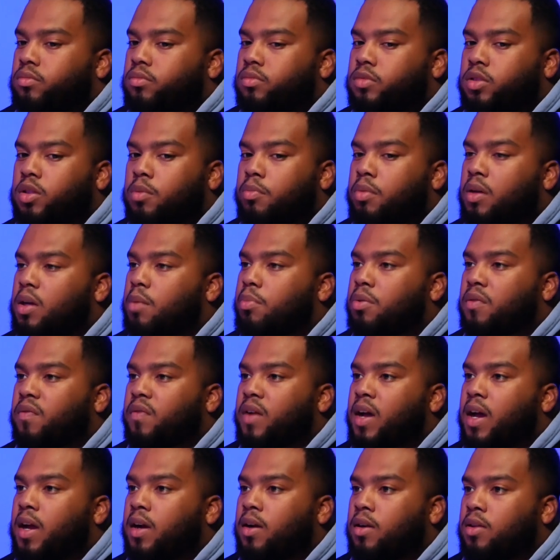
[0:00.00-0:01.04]
to be a
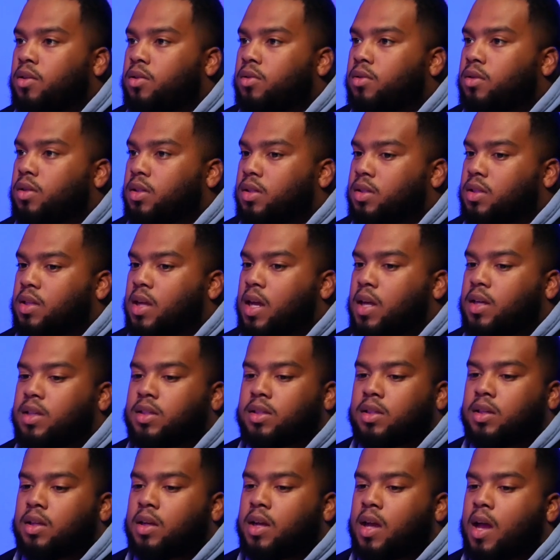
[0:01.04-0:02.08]
provider is not
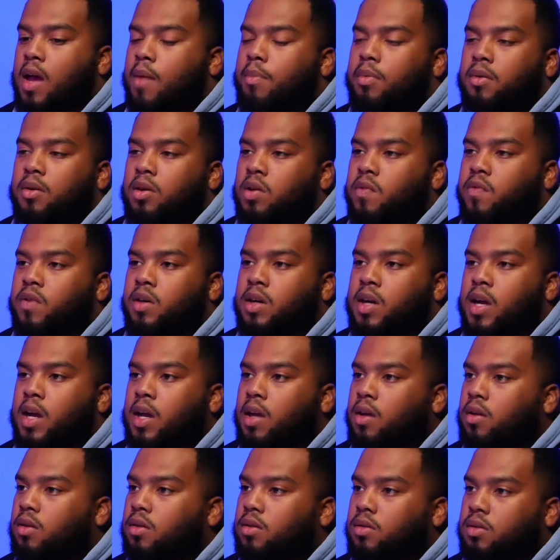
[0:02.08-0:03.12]
just going to happen
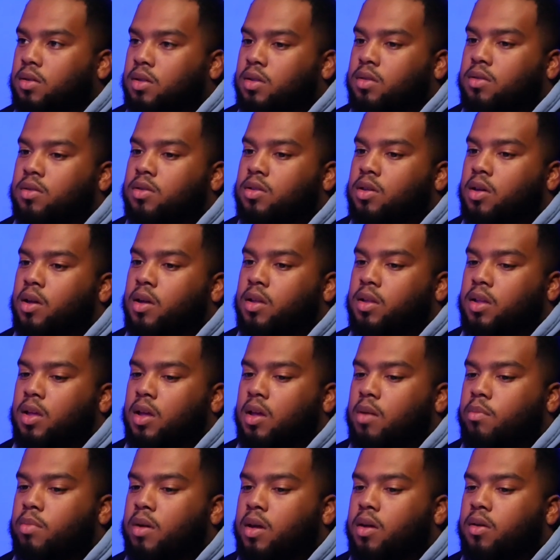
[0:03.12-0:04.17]
overnight. And so I think
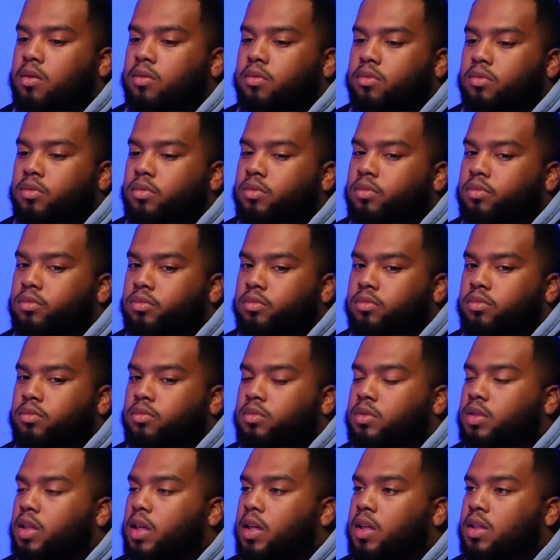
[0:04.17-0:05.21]
about
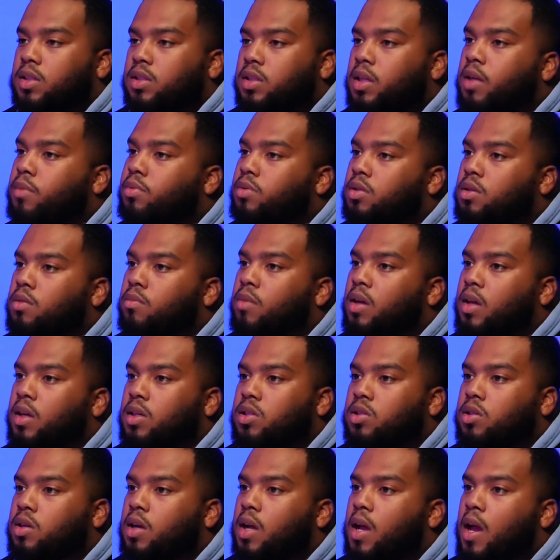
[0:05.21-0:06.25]
taking steps to making sure that